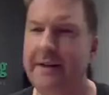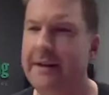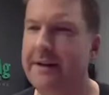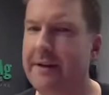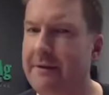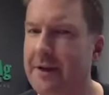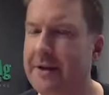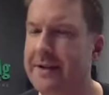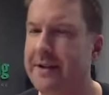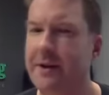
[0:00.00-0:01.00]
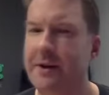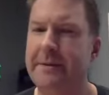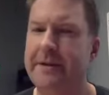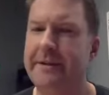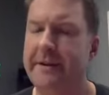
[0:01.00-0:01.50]
I kind of lost that
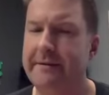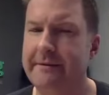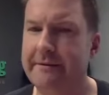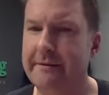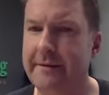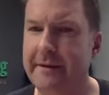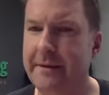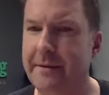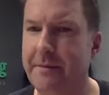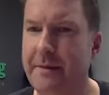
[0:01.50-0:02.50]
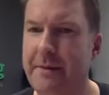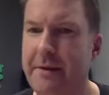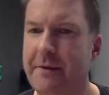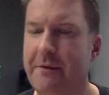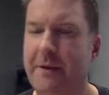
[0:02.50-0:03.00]
argument then. Maybe
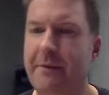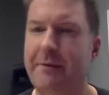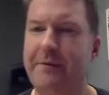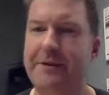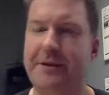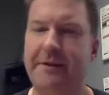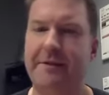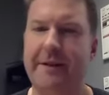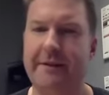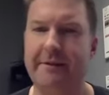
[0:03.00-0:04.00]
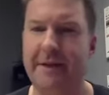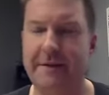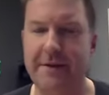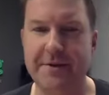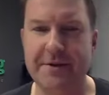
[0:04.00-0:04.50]
have to revisit it in like
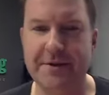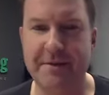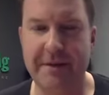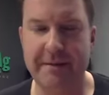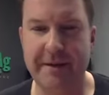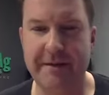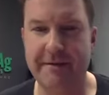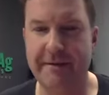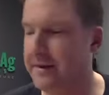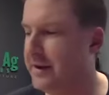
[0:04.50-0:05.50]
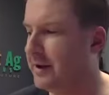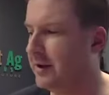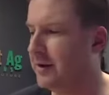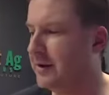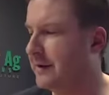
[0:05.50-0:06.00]
5 years or something, but I think
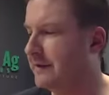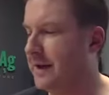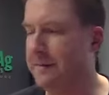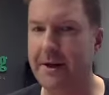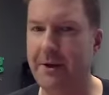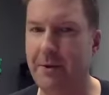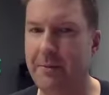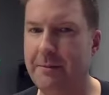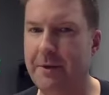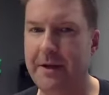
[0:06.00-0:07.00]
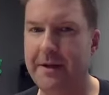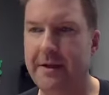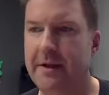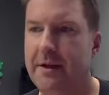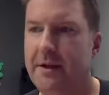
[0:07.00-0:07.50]
on a long enough timeline, I hope I'm right.
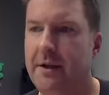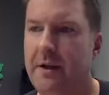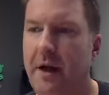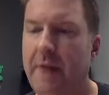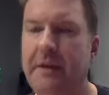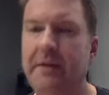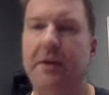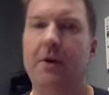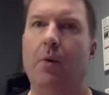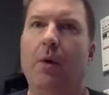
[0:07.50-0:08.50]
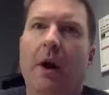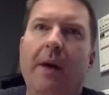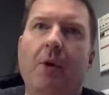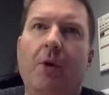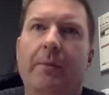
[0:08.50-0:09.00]
I mean, what
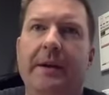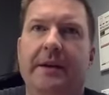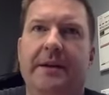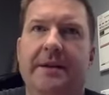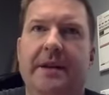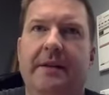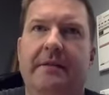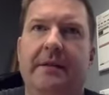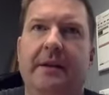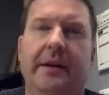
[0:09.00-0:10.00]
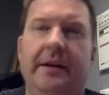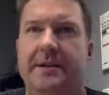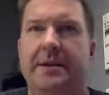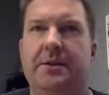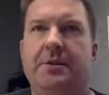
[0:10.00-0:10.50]
I'm hoping is that, and I
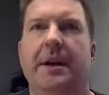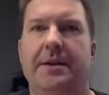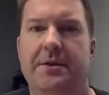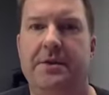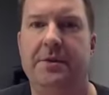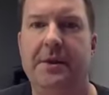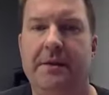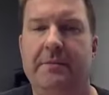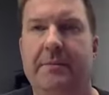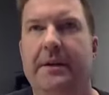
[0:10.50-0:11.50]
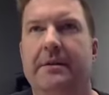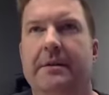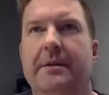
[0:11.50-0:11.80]
see you guys are doing it, but